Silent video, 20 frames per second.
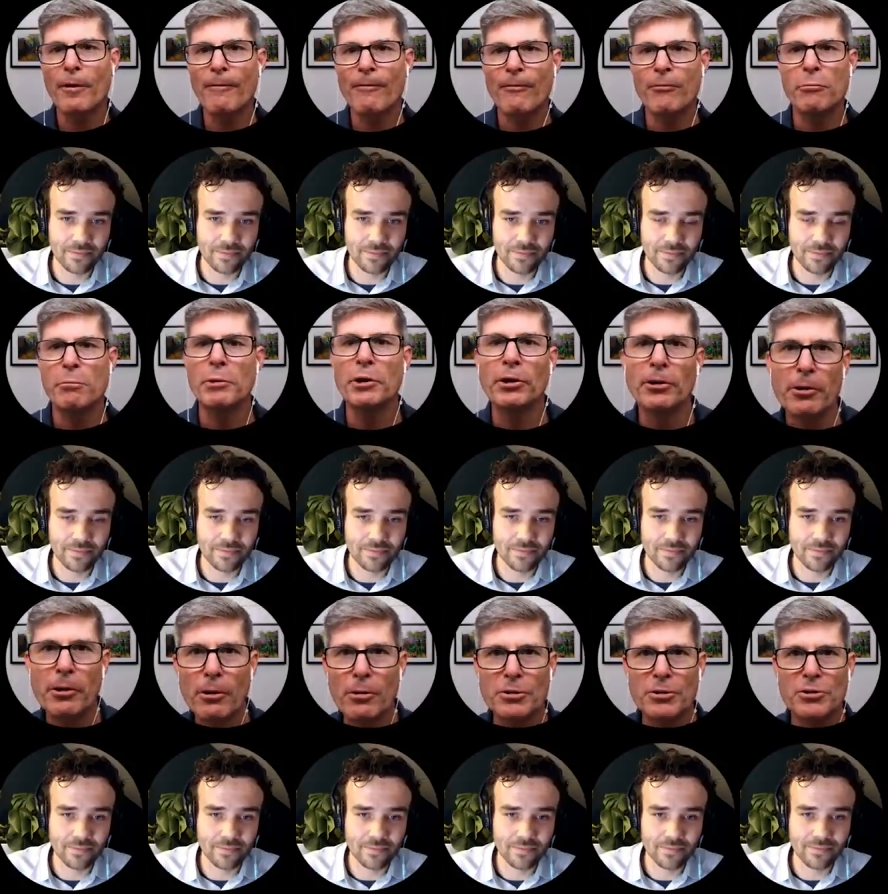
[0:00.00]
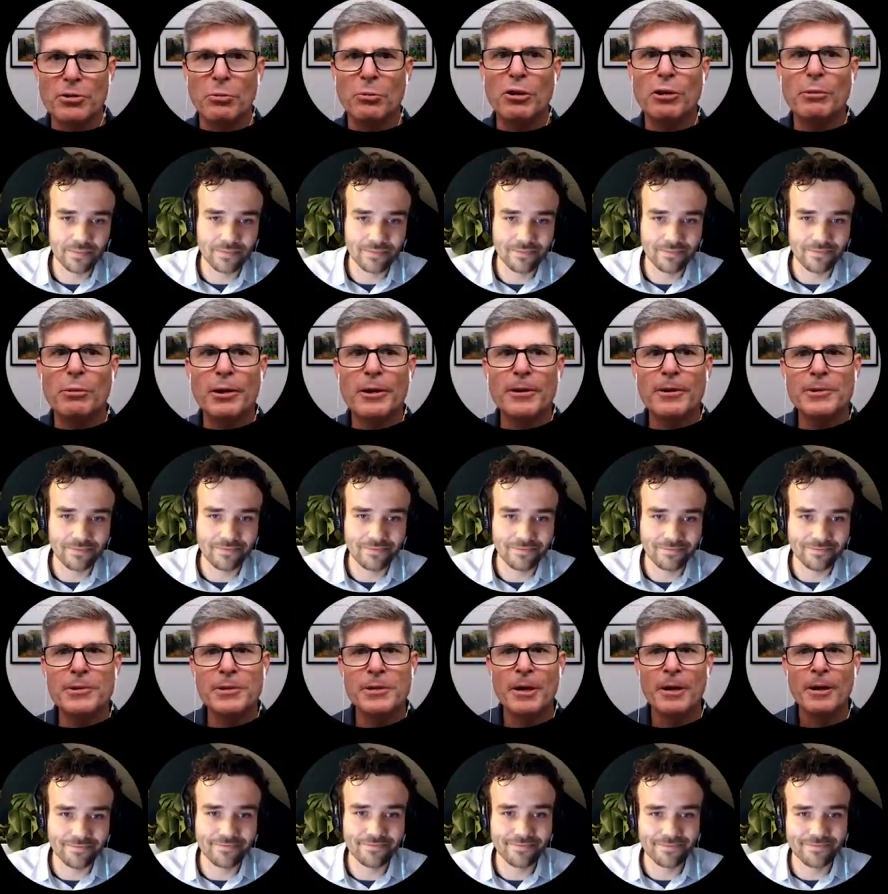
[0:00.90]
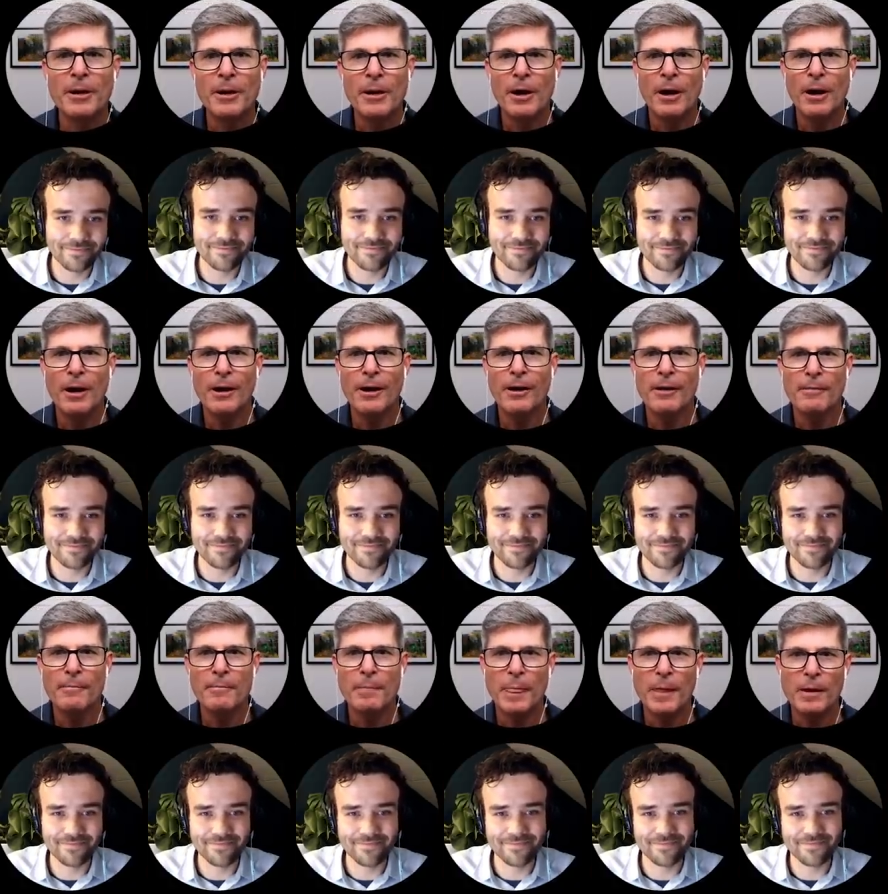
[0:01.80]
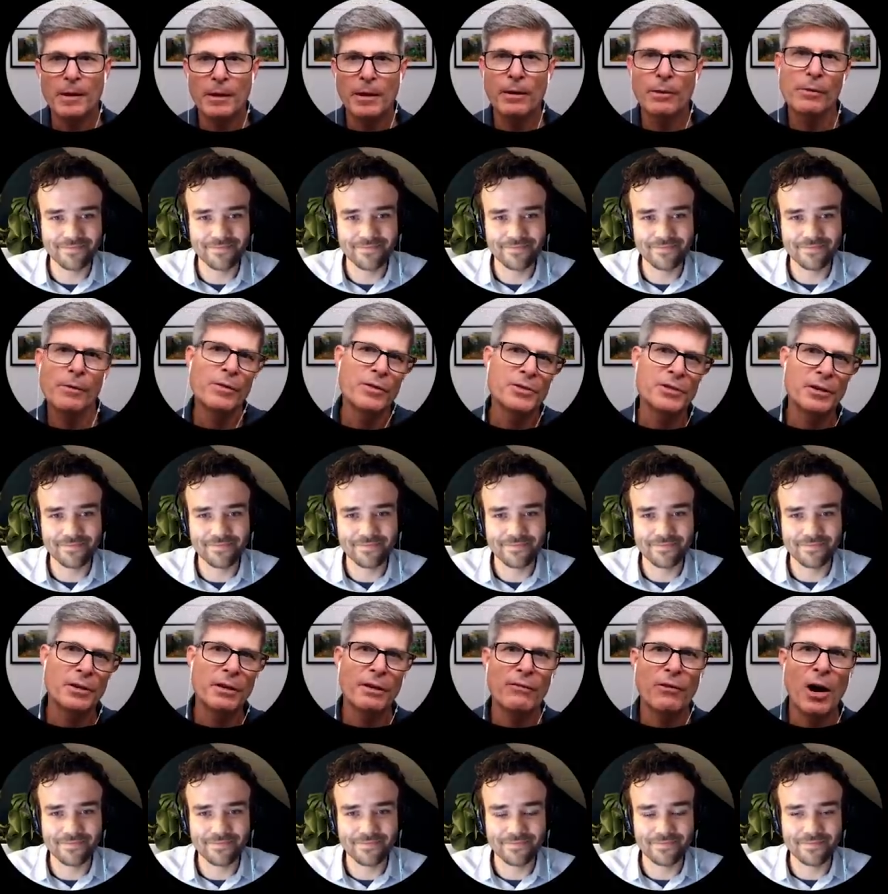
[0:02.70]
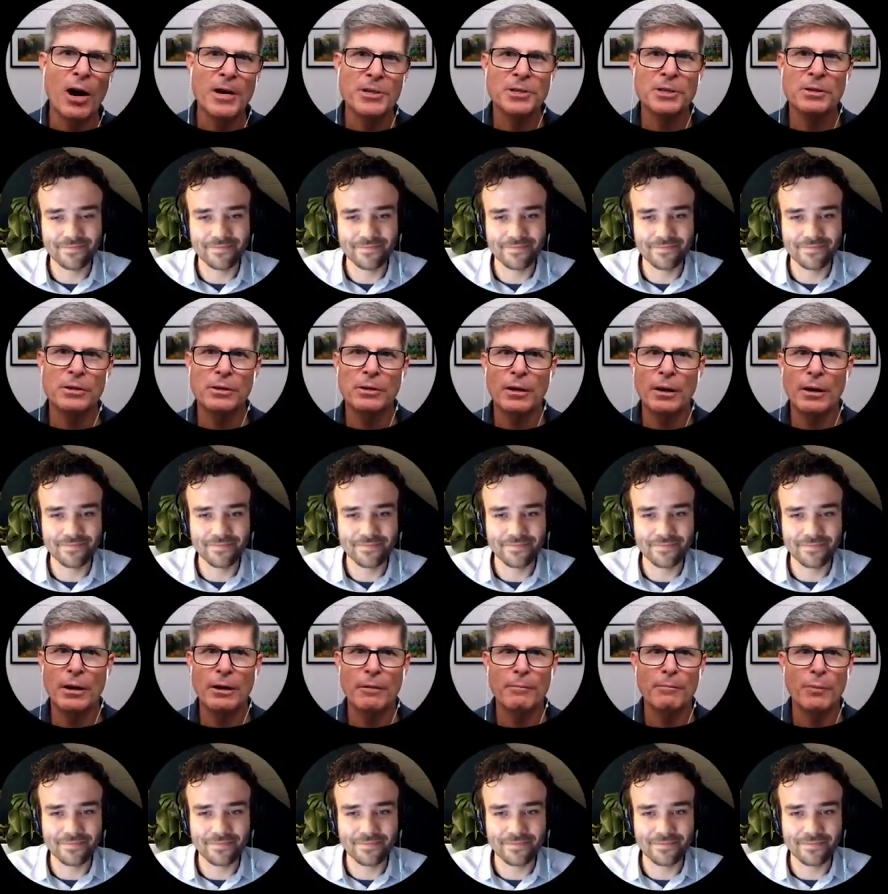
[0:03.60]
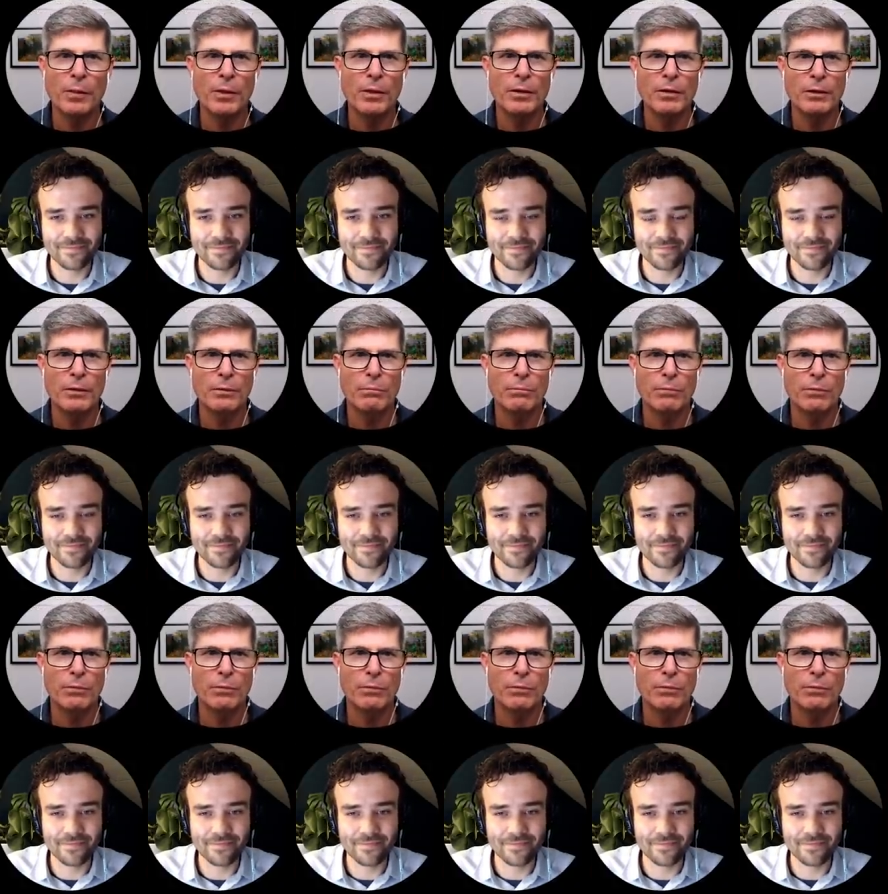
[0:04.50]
Speaker 1: familiar to me because um, here in the city of Austin, um, you know,